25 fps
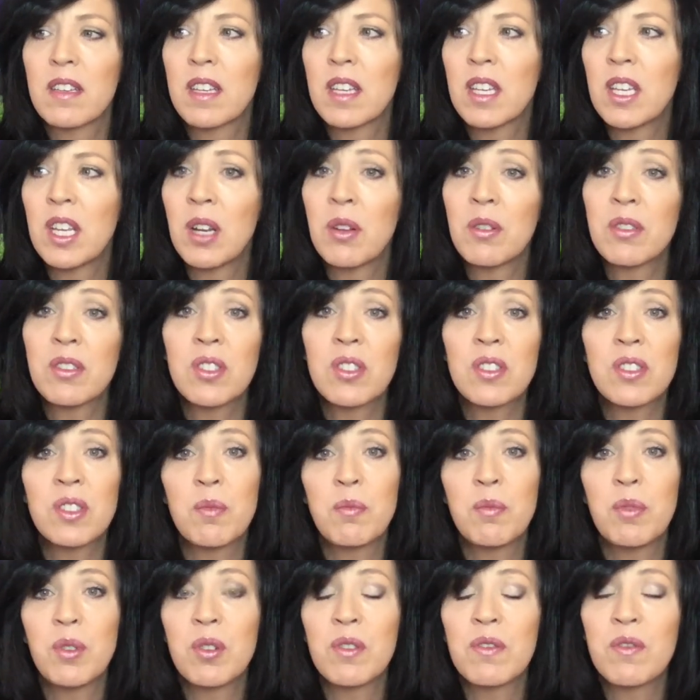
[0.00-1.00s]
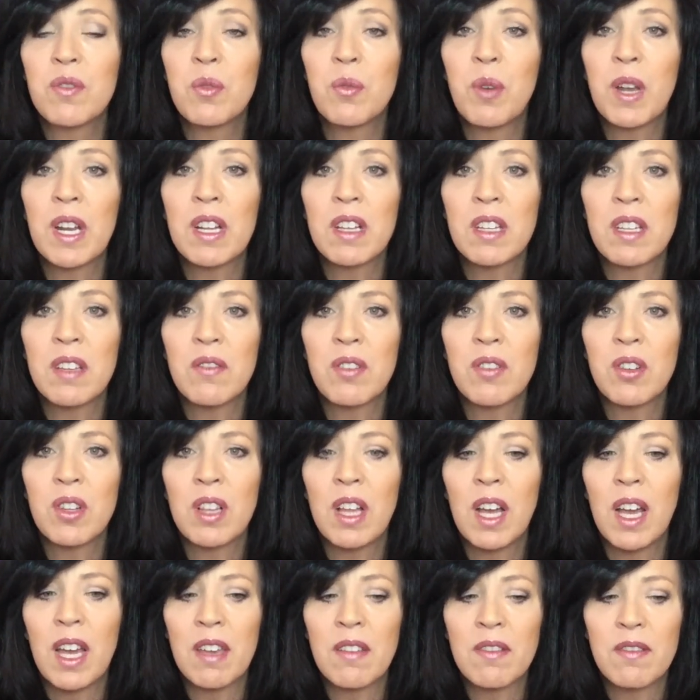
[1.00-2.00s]
you know, it's just a beautiful way to live your
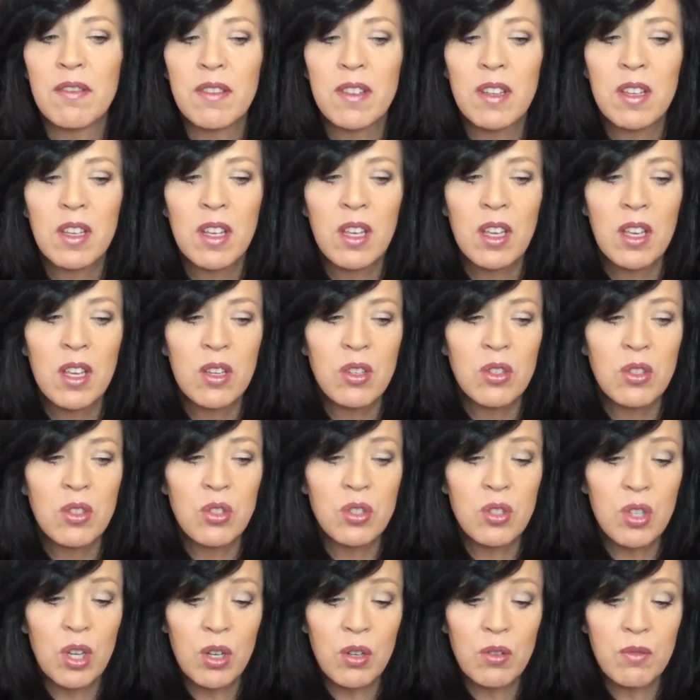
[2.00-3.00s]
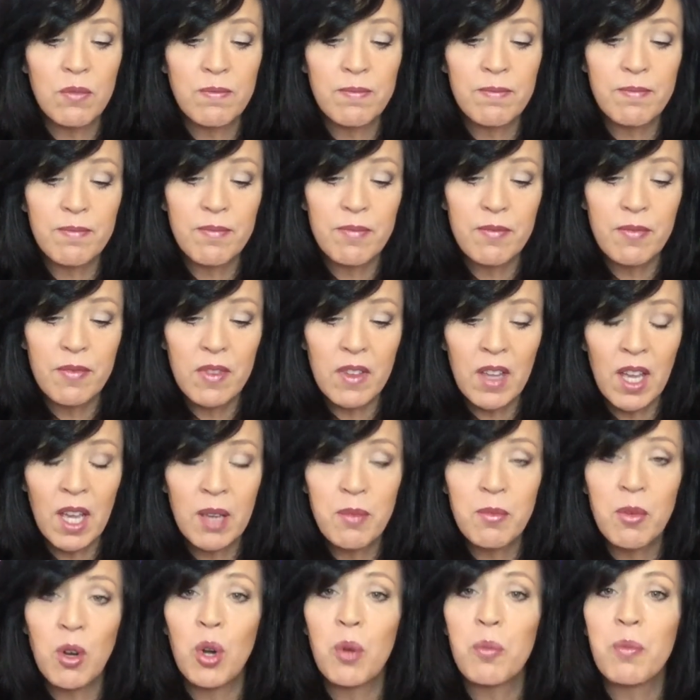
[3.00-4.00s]
life. So
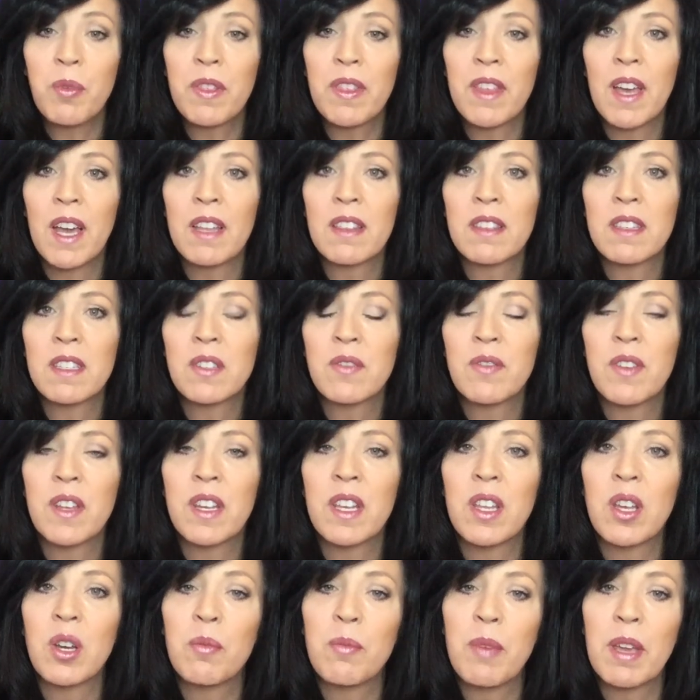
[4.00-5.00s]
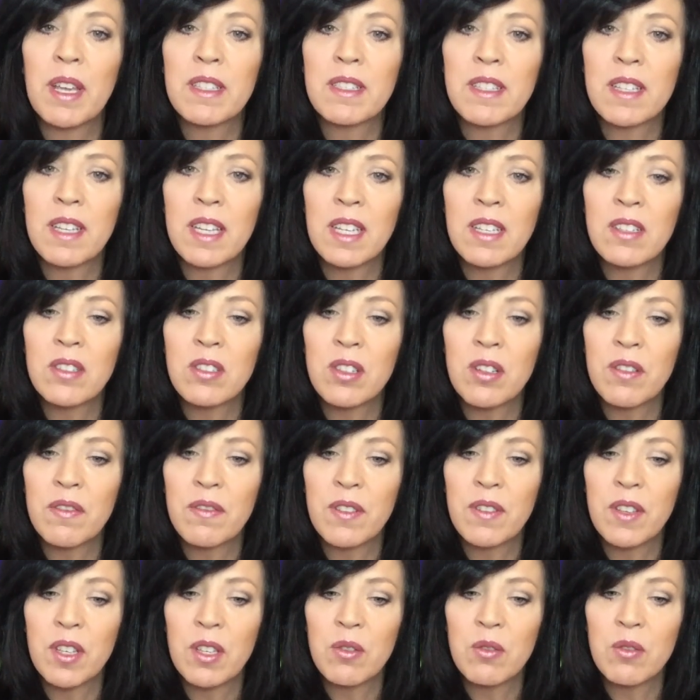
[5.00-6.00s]
I'm hoping that this video makes it easier
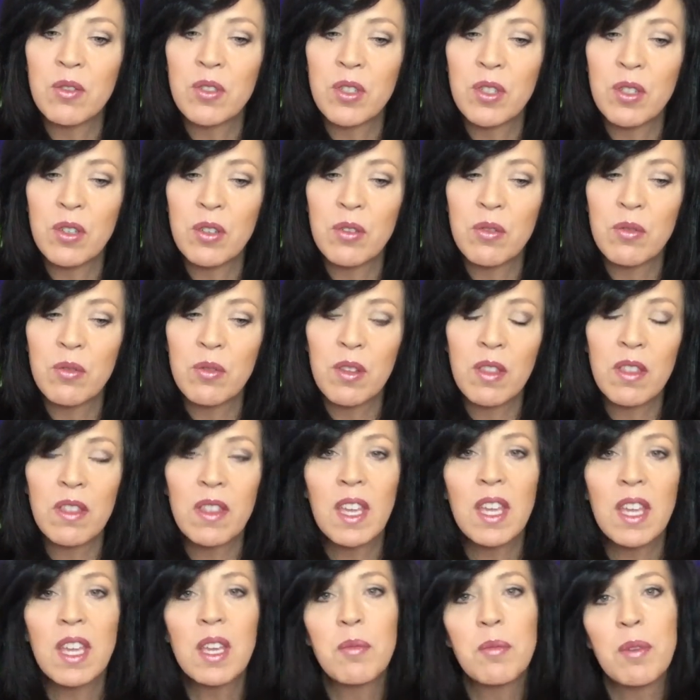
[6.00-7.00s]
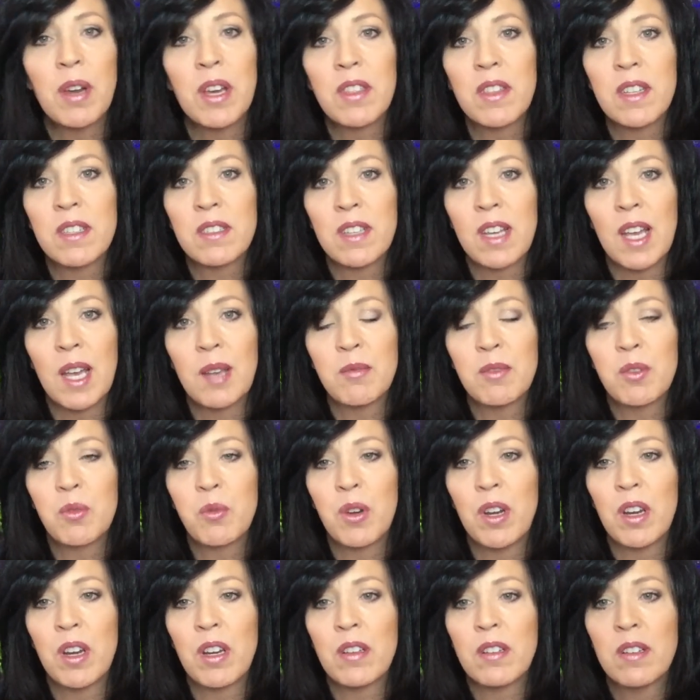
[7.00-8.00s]
for you to think about the times
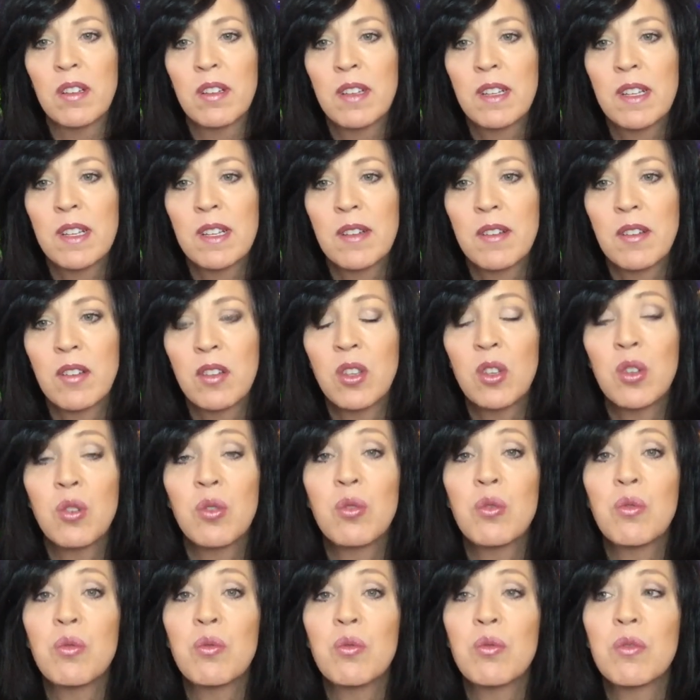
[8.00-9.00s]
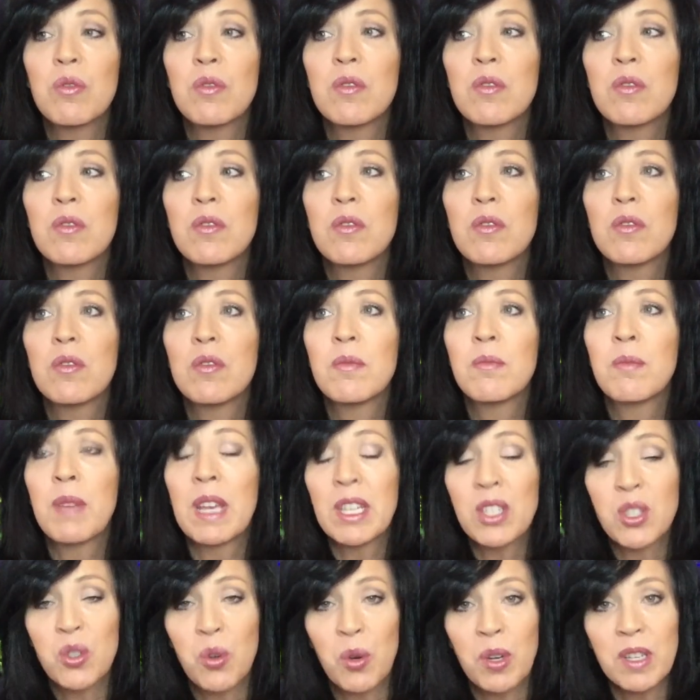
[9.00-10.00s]
where you
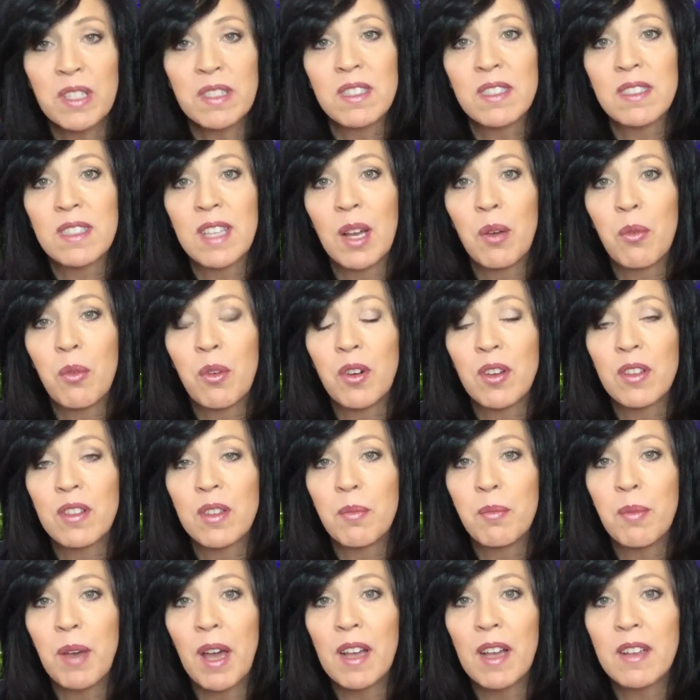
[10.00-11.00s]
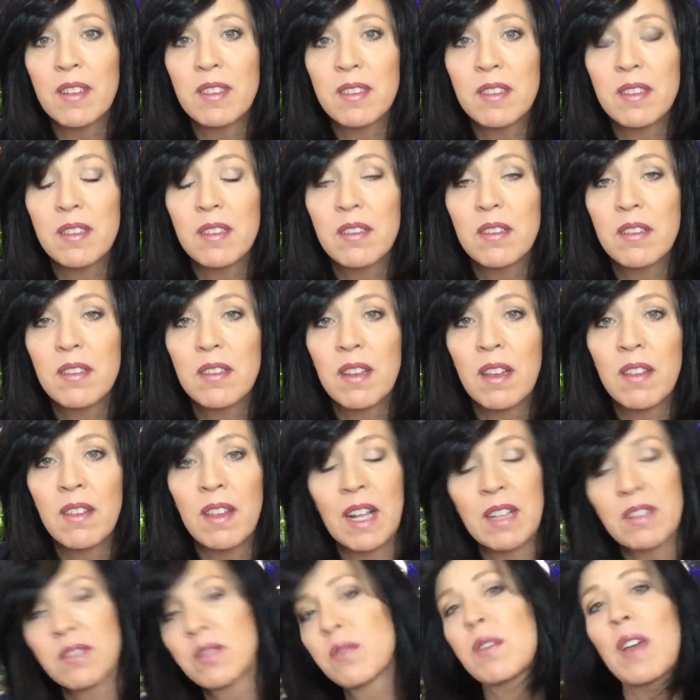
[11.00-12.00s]
made choices that weren't the best, and
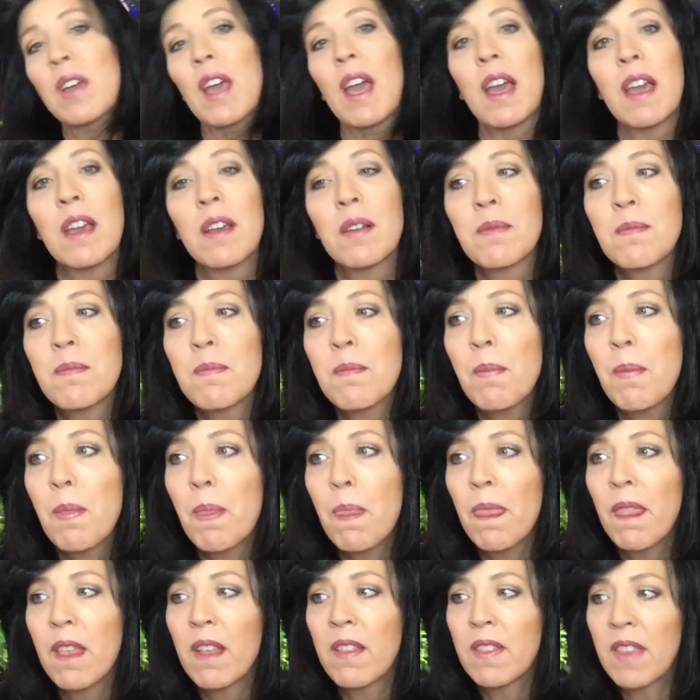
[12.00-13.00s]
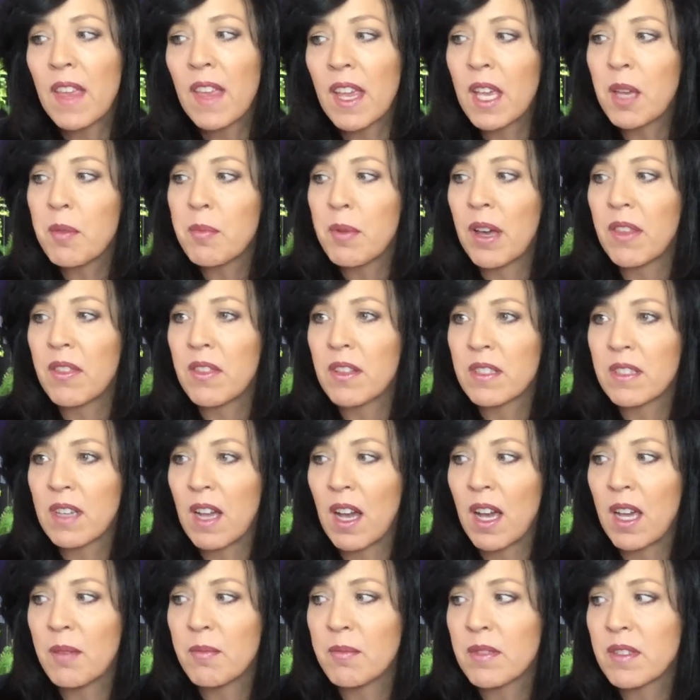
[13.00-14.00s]
that's okay. Think about the
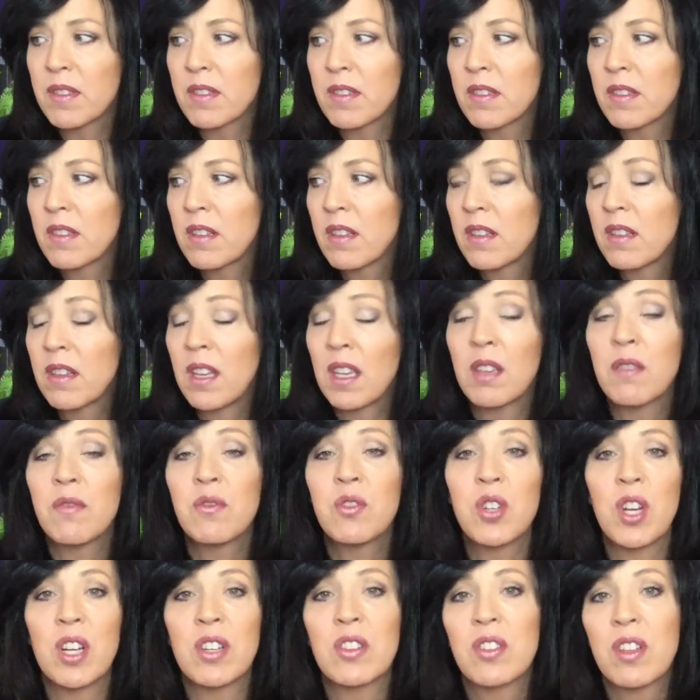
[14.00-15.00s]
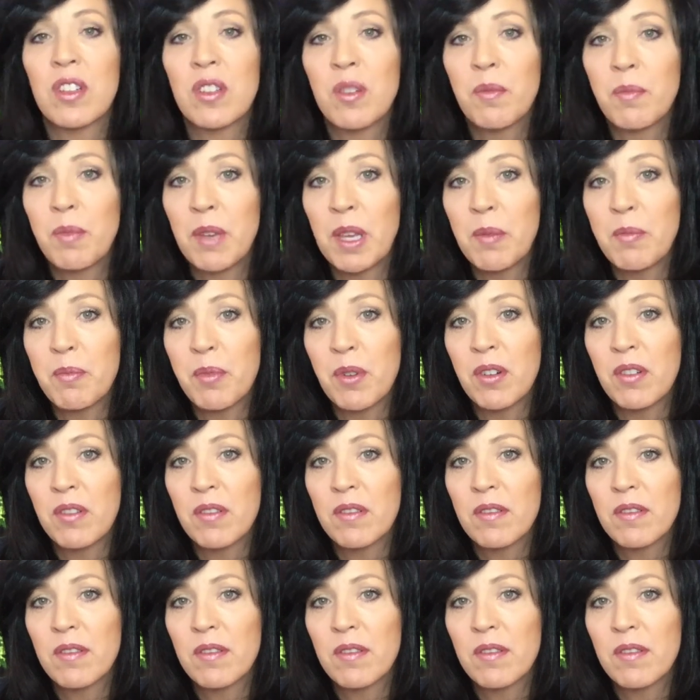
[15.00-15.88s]
times that you've judged other people,